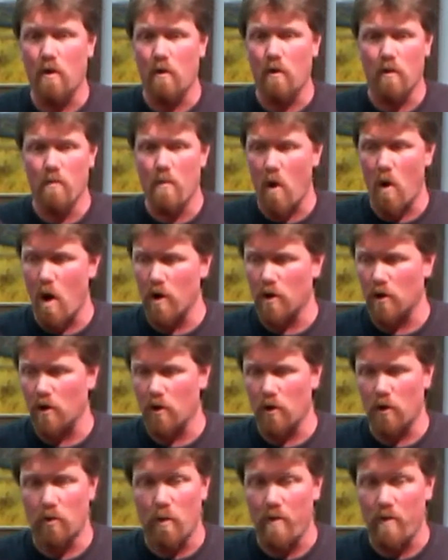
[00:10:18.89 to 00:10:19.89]
or
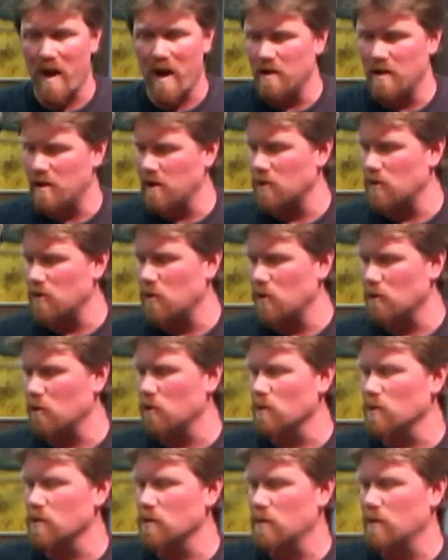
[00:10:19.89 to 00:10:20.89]
marker or painting
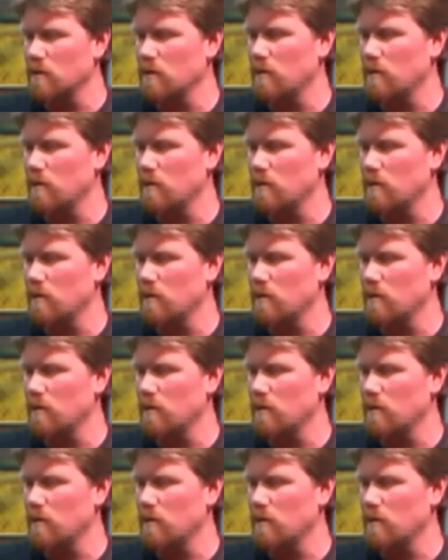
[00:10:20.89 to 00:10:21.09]
tools.